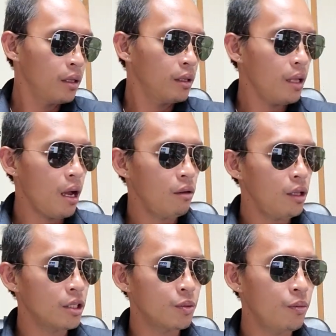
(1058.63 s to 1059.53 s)
Now
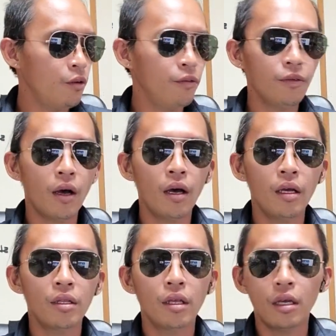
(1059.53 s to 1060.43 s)
let's move
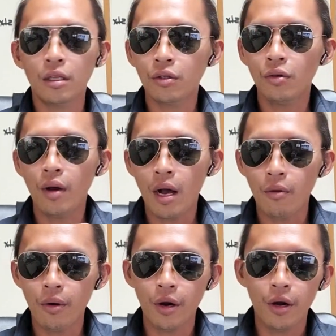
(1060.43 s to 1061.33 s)
on to
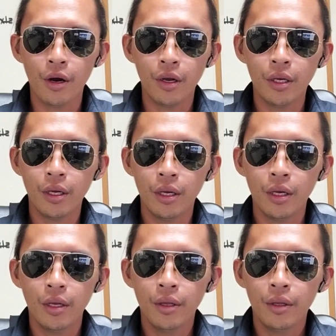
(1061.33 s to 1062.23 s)
our
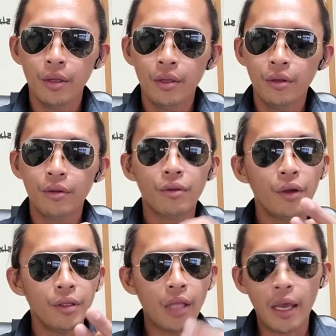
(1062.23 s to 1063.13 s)

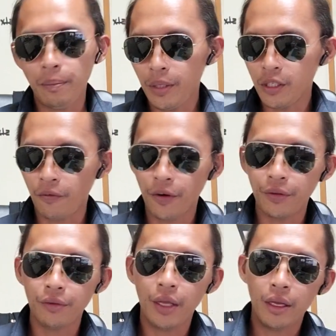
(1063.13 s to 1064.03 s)
third timepiece for
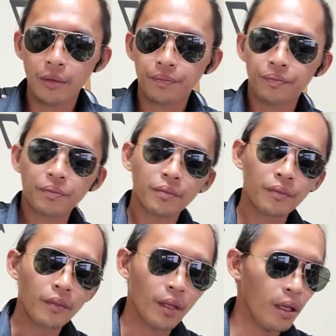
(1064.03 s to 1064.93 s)
today.
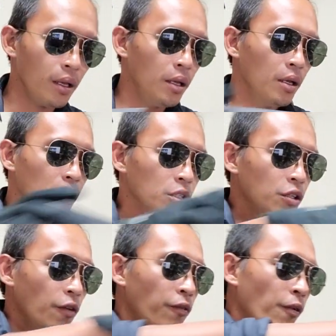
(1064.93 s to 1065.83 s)

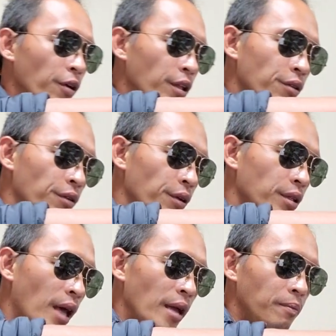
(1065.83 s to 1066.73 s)
So for the third
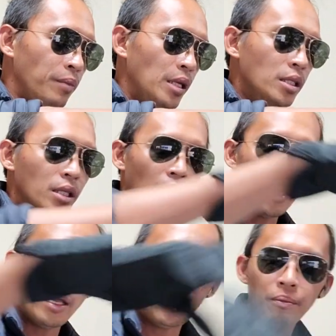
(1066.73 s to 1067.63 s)
timepiece,
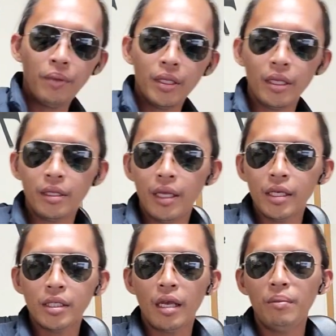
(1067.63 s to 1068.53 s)
I bidded
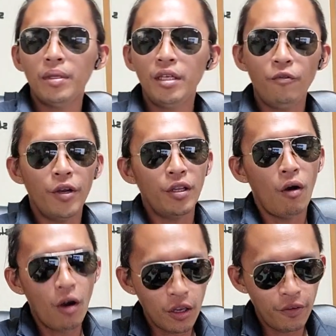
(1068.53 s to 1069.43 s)
this, I believe, with
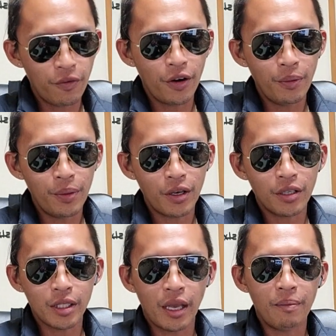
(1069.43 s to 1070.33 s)
Oliver
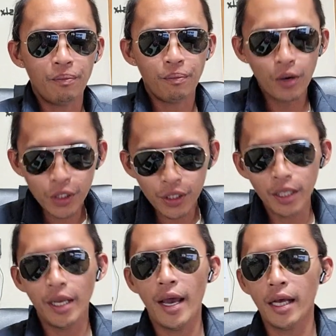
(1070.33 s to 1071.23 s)
because I
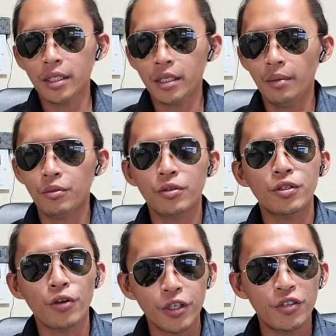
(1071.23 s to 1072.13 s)
personally asked him to
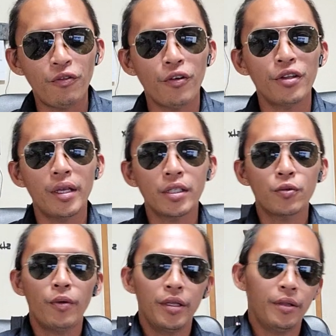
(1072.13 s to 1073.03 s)
search for this
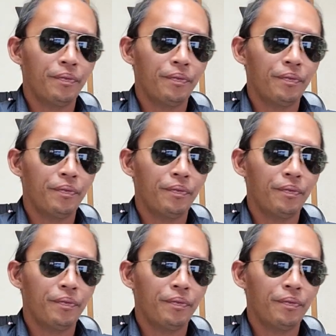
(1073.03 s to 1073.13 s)
one.